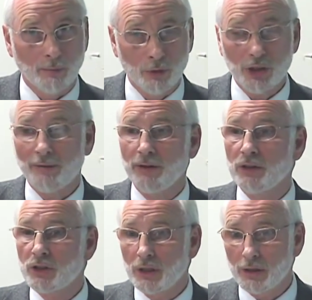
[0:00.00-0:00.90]

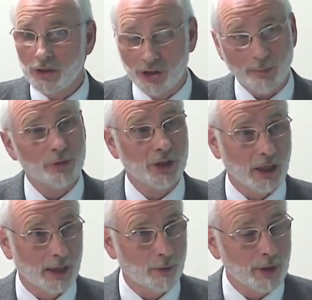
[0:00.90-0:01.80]
Mustafa's
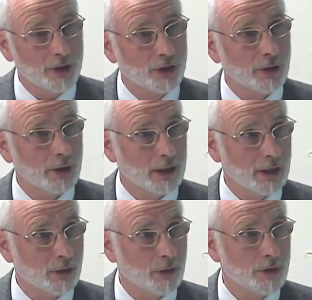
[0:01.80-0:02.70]
Gypsy language, as
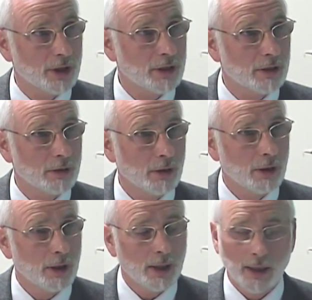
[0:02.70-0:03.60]
he calls it,
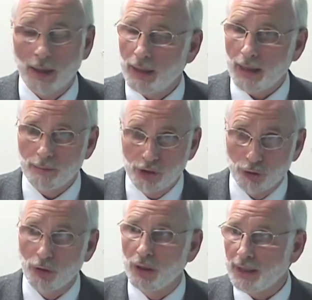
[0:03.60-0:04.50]
I'm
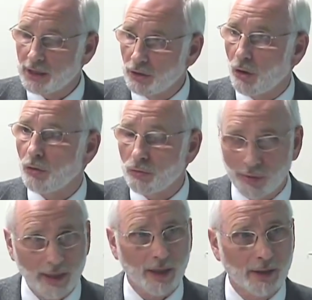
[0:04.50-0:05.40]
sure is not
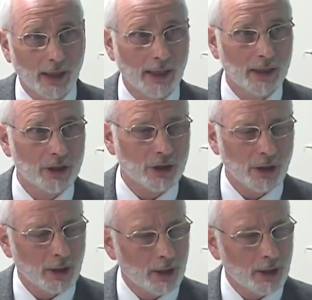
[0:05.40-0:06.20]
recognised,